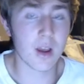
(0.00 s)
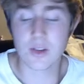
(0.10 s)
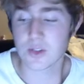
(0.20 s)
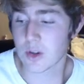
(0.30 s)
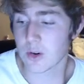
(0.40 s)

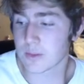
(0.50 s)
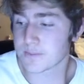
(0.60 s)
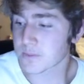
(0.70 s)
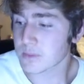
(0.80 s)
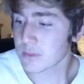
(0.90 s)
So
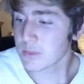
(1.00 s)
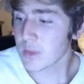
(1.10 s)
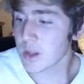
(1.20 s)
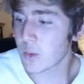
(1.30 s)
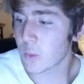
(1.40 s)

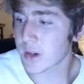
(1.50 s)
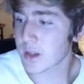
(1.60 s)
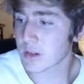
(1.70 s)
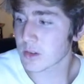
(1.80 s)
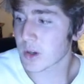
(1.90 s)
it
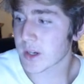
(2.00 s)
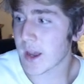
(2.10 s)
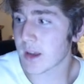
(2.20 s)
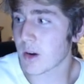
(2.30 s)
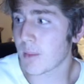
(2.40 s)
wouldn't look
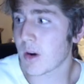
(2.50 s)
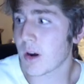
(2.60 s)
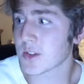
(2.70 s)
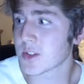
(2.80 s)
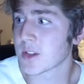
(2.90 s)
at
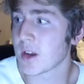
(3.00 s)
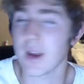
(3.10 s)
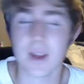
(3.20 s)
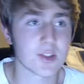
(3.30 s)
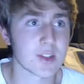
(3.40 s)
Hamas
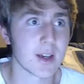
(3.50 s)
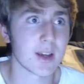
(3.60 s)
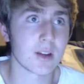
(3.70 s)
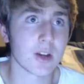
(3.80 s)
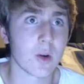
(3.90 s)
and
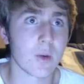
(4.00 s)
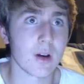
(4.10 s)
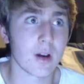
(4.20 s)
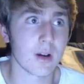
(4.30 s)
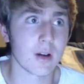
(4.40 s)
say,
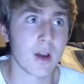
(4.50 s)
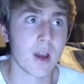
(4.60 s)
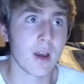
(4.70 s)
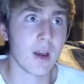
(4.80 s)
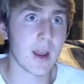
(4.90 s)

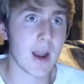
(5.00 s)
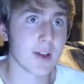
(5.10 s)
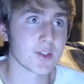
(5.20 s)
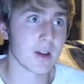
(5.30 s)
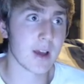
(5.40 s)
it
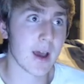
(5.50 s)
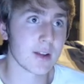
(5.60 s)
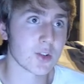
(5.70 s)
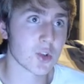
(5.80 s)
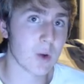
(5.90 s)
has had
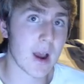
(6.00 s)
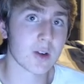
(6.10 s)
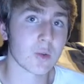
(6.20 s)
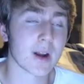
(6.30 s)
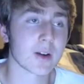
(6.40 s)
a
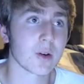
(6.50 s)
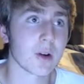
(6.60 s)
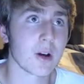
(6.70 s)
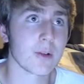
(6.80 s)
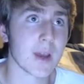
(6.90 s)
track record
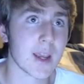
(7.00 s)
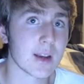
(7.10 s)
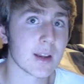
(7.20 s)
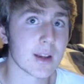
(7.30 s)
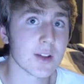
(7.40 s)
of
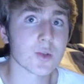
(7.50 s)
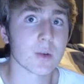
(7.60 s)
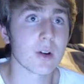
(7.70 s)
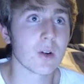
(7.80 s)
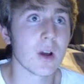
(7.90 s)
hating
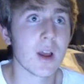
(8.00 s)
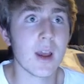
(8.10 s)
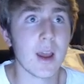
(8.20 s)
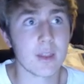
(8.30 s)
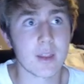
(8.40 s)
Israel,
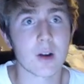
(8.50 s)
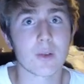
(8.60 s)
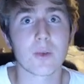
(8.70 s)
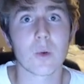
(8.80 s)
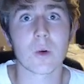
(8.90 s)
and
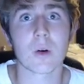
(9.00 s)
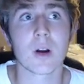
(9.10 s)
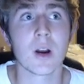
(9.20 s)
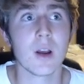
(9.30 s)
therefore,